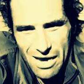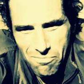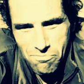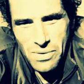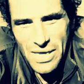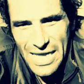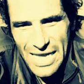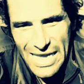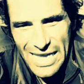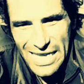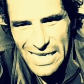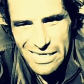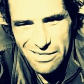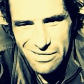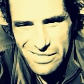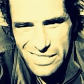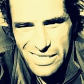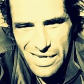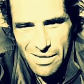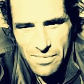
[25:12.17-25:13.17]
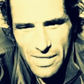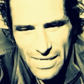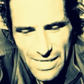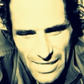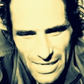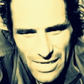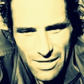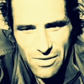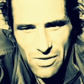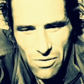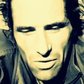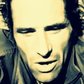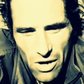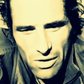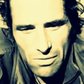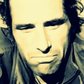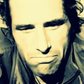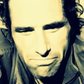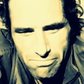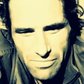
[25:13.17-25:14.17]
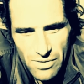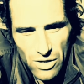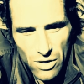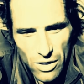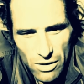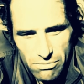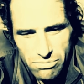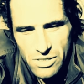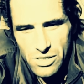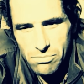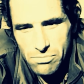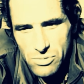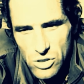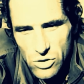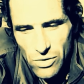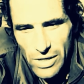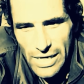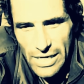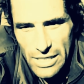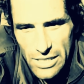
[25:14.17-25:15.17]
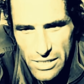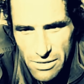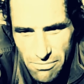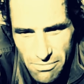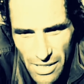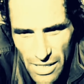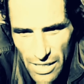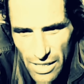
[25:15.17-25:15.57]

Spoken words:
being or something. There are some strange